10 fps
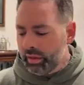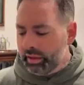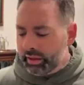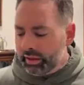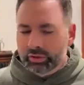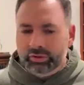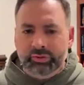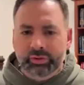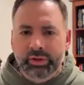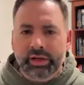And he goes
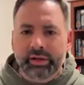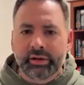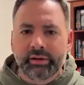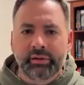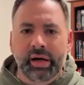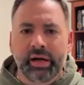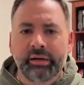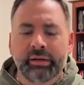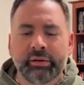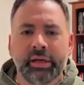through here and he kind
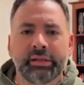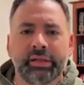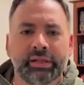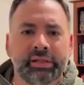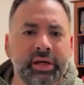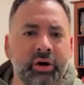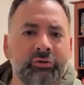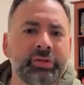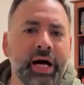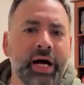of does this
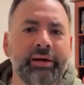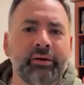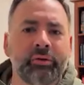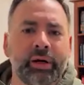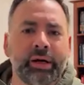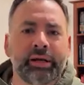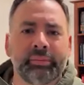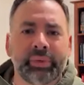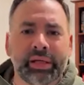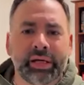self-title right at the
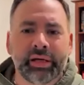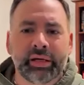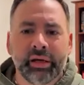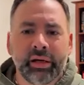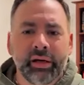beginning.